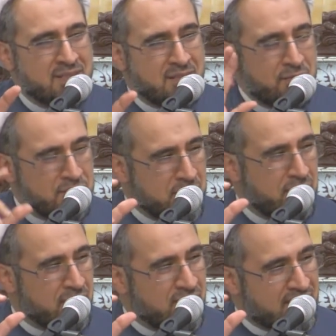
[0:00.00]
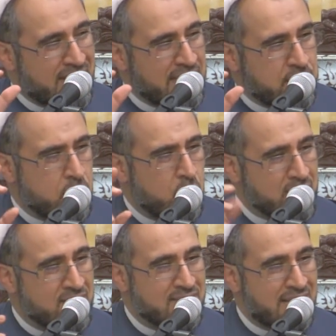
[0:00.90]
for several days.
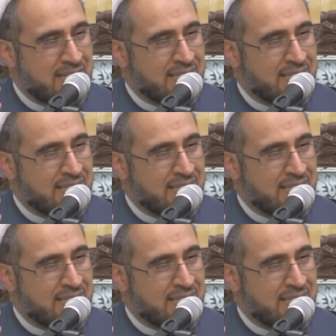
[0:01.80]
What's that?